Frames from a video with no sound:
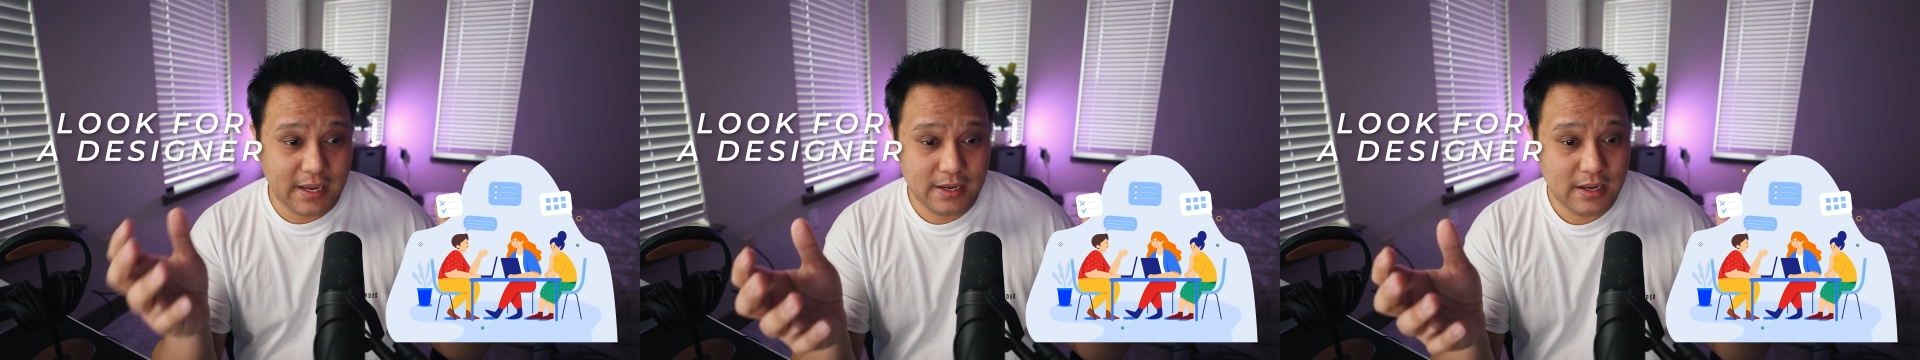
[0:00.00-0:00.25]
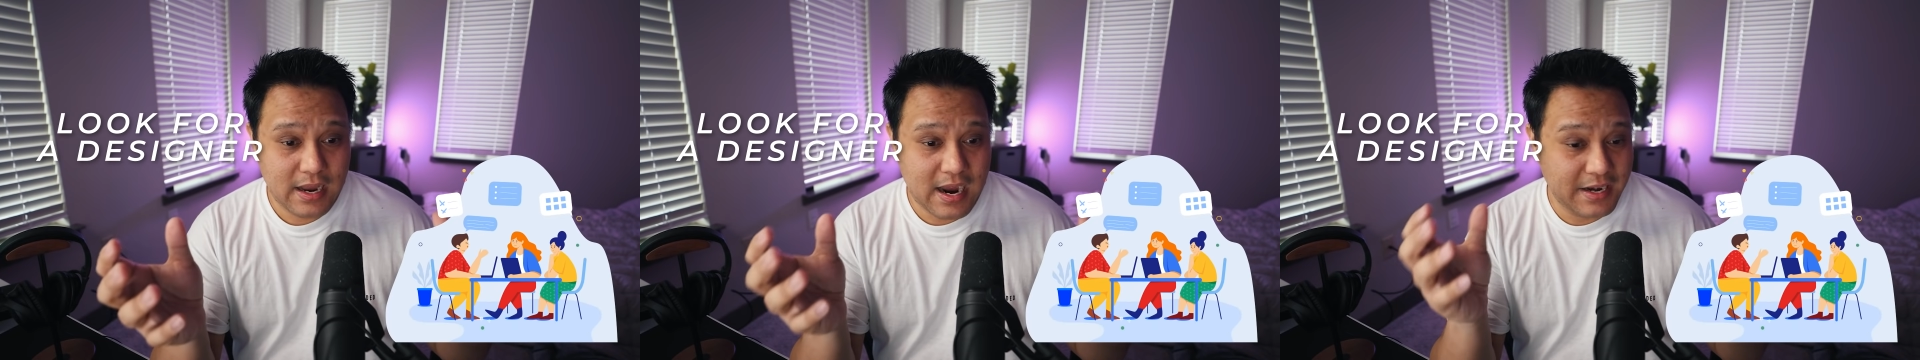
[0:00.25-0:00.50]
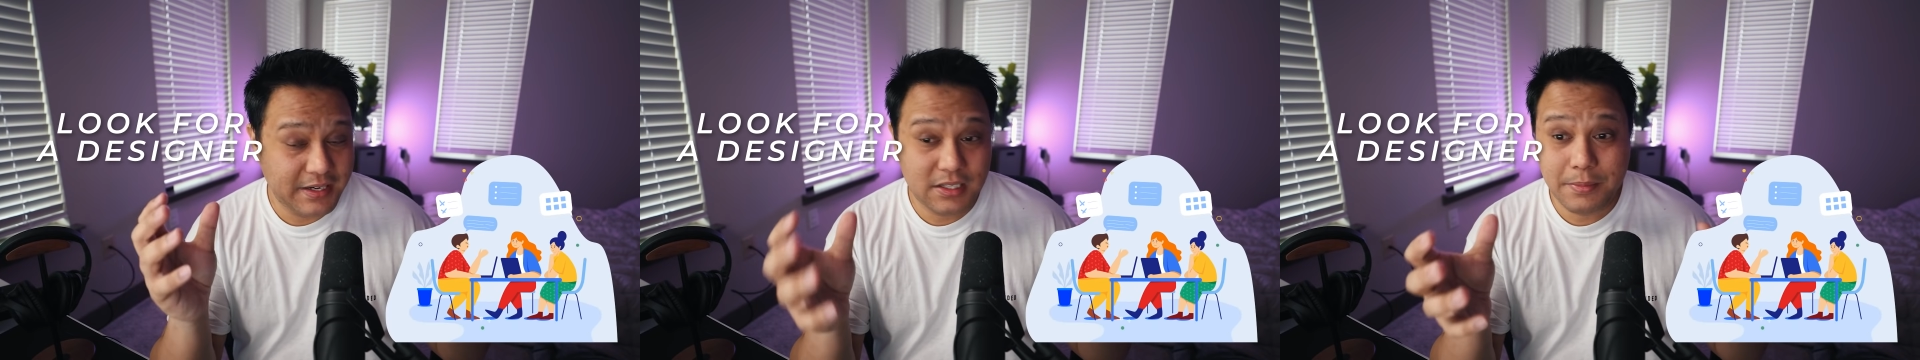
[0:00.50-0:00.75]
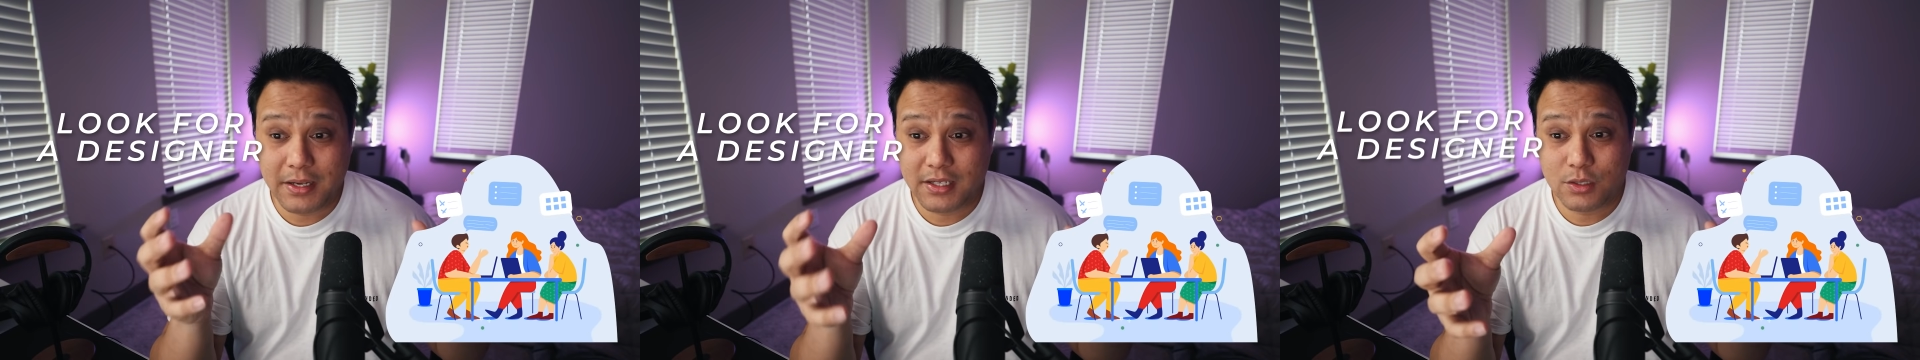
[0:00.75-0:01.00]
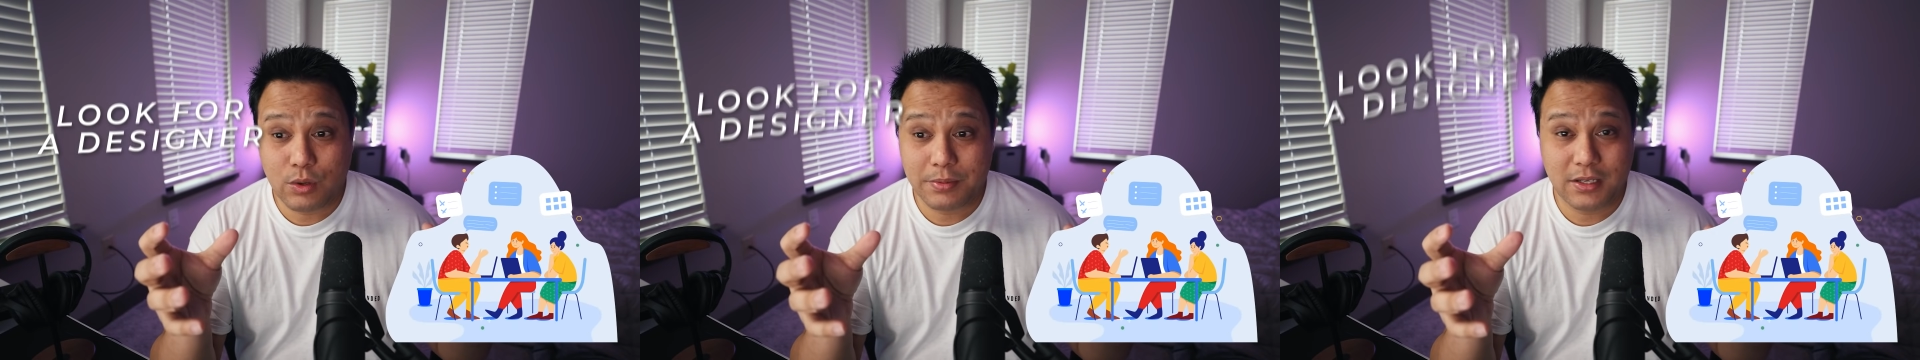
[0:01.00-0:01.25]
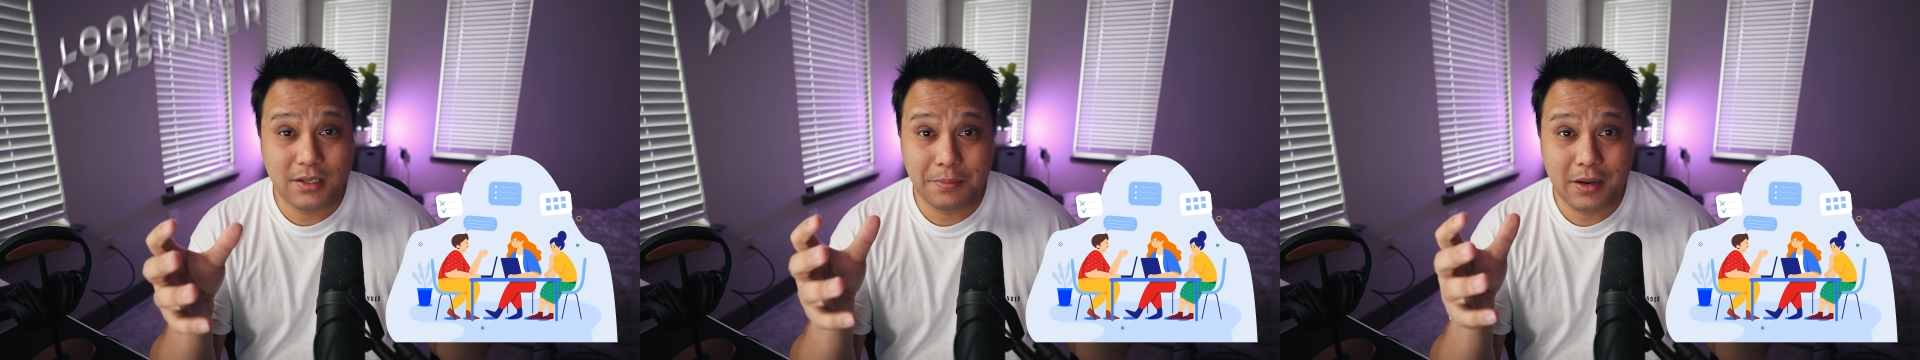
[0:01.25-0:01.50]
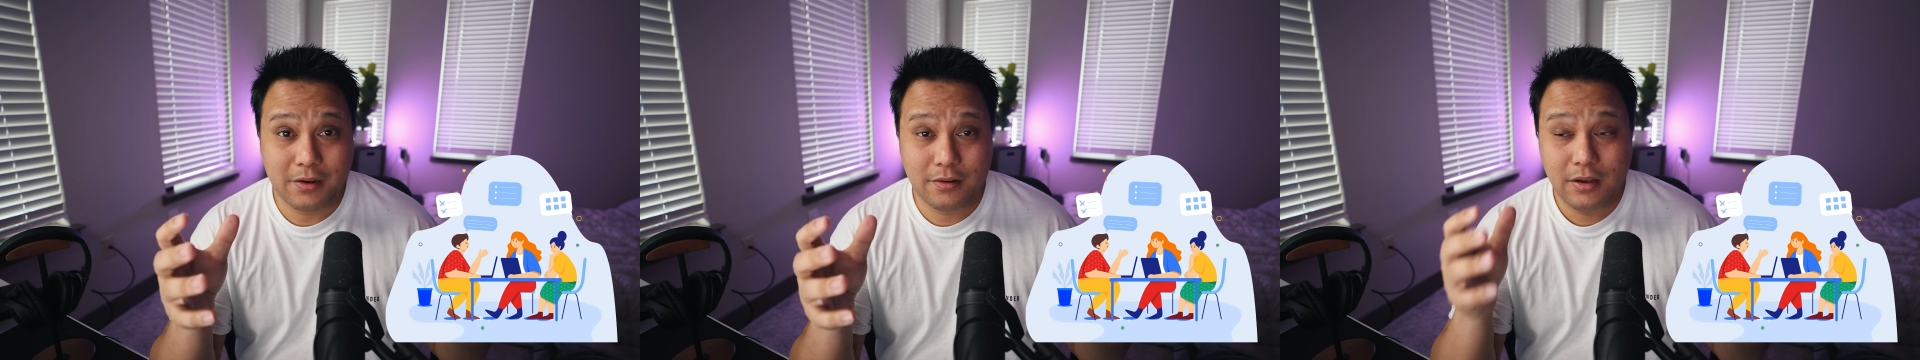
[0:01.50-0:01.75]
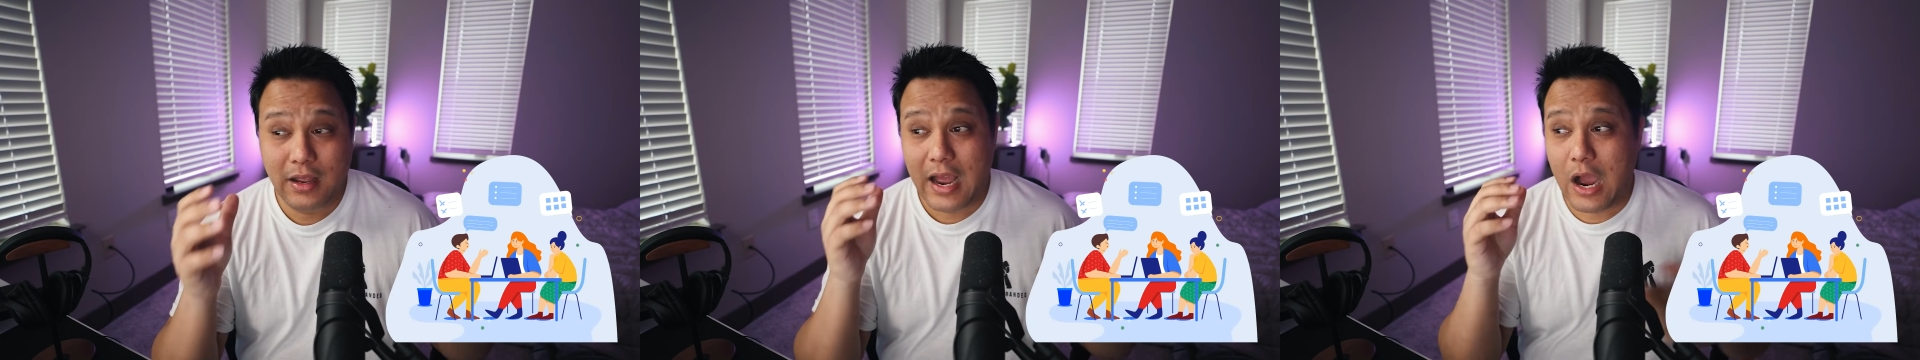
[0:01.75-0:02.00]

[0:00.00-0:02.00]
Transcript: hey, I need to make this website look better.